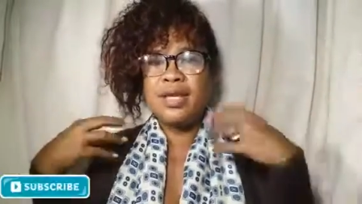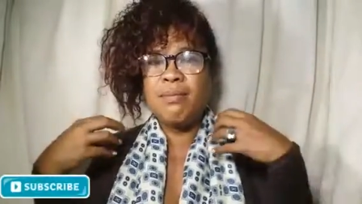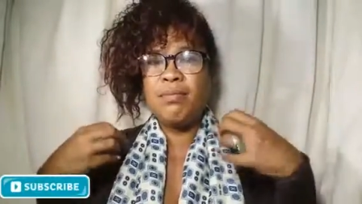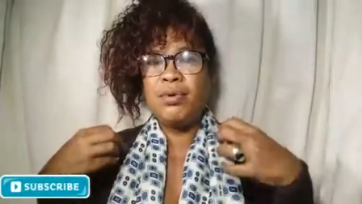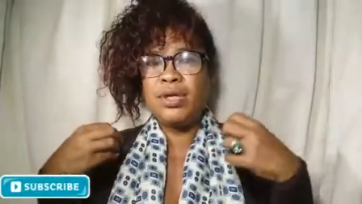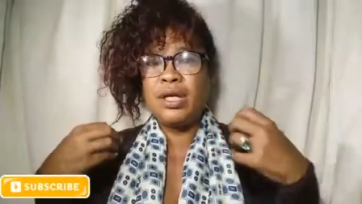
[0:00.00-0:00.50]
They
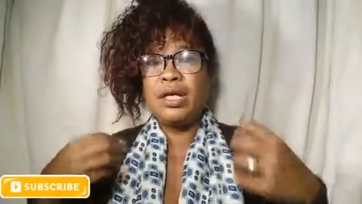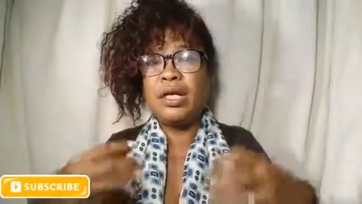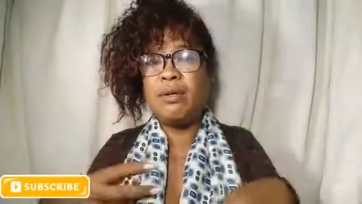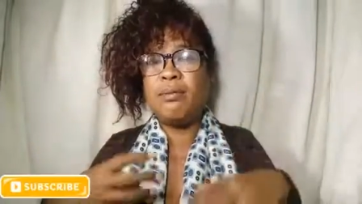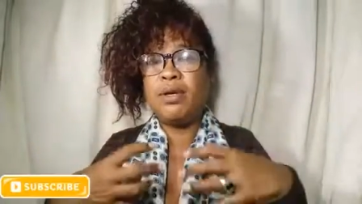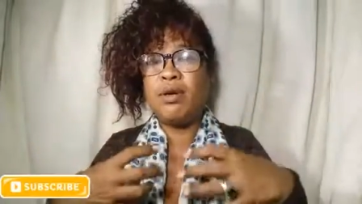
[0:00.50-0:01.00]
put a
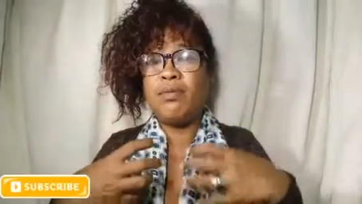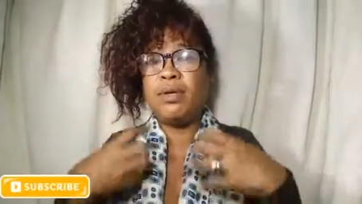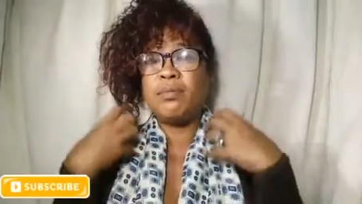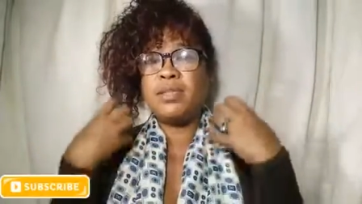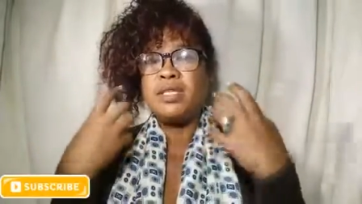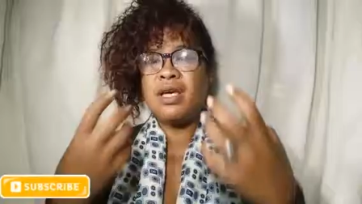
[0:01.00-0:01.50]
little bit of
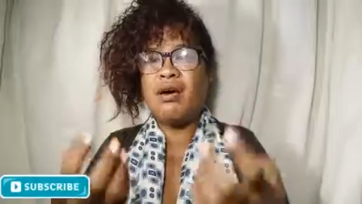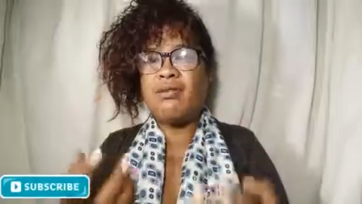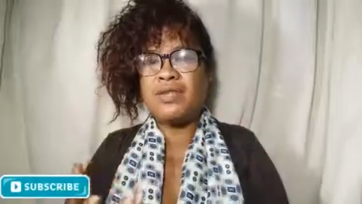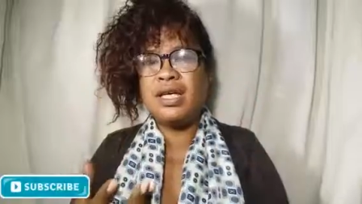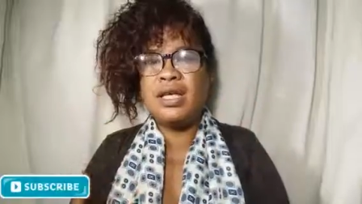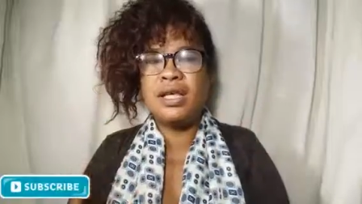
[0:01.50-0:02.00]

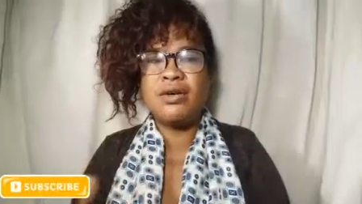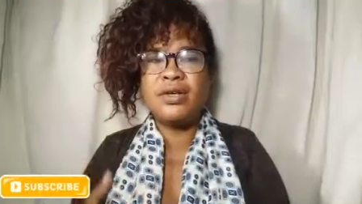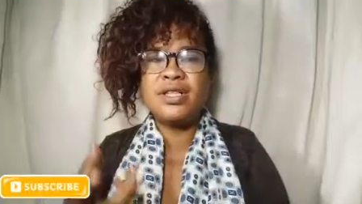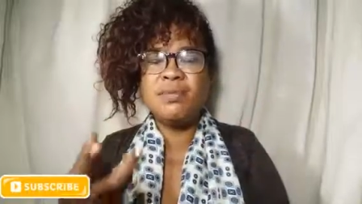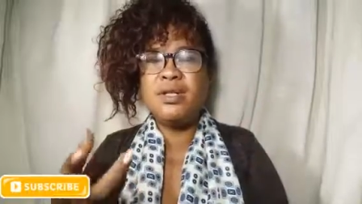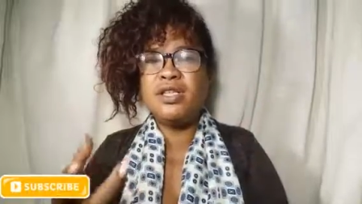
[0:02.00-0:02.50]
themselves in there,
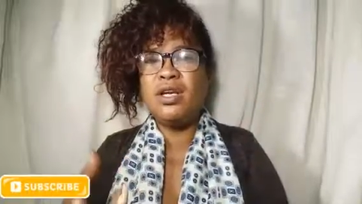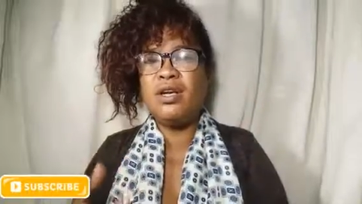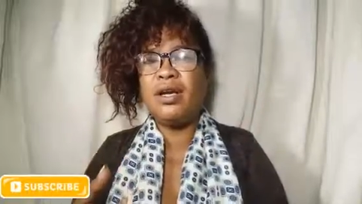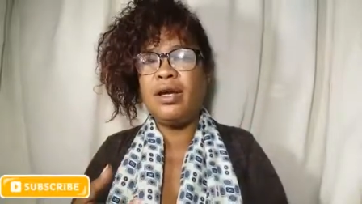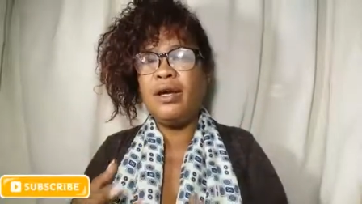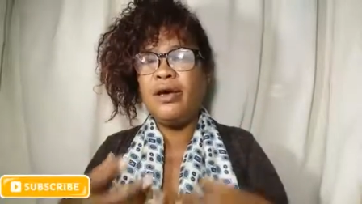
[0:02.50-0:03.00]

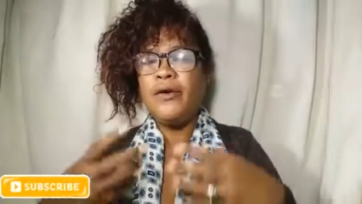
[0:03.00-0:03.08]
especially